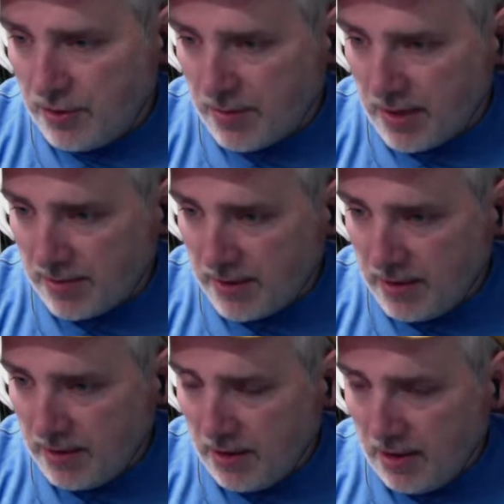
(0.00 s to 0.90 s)
that popped
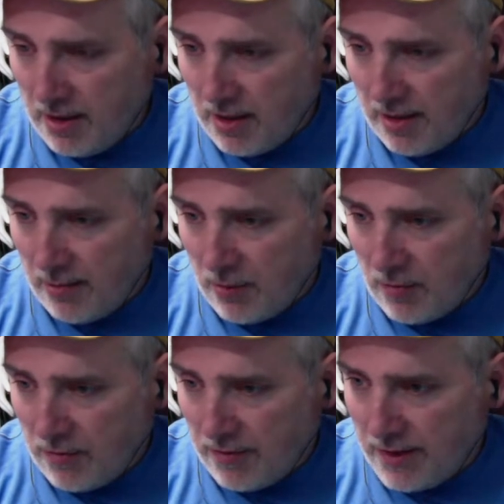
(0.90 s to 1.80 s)
in. Hi,
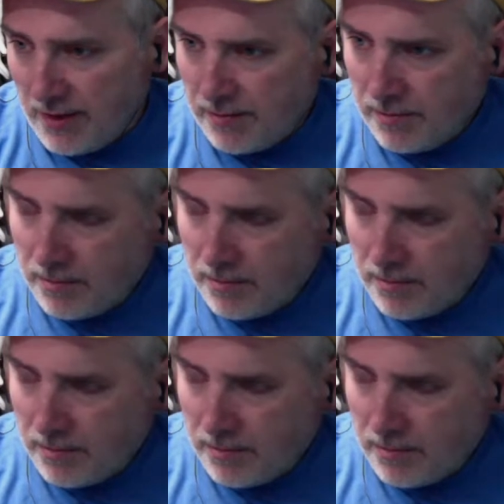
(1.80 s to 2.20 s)
Marvel fan.